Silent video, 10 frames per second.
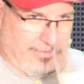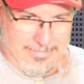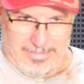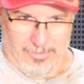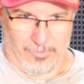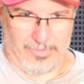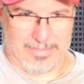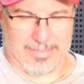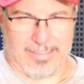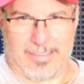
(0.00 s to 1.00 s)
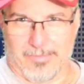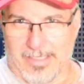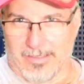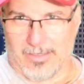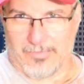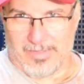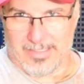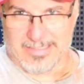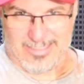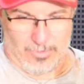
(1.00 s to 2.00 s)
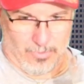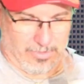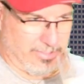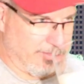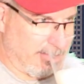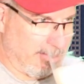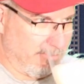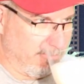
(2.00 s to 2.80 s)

That's the only scent I'm getting off of this is oranges.